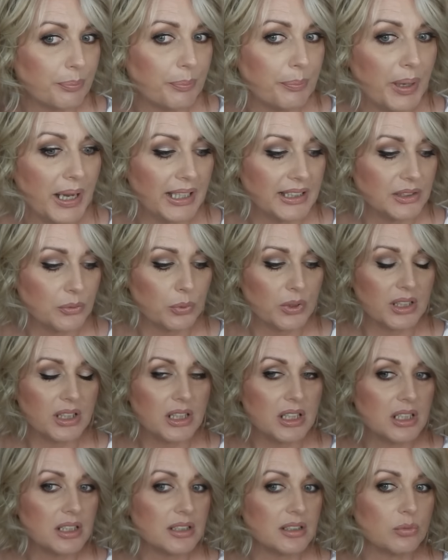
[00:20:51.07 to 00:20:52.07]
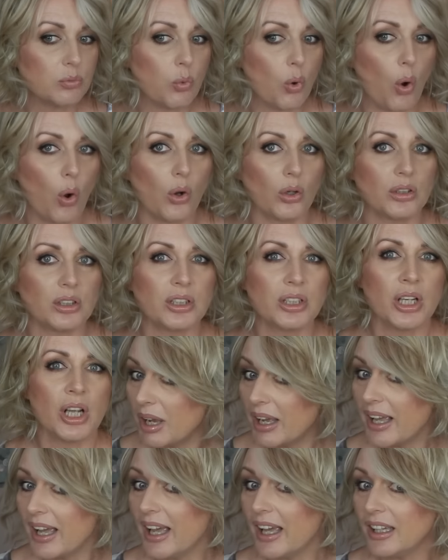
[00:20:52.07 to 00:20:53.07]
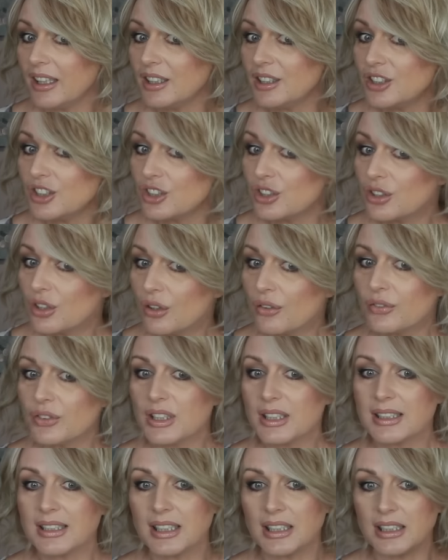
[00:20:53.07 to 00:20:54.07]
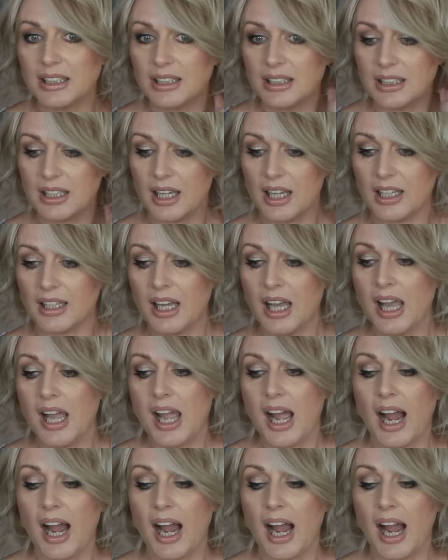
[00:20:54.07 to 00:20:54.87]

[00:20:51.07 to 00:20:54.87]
But with this wand, my hair is soft as anything.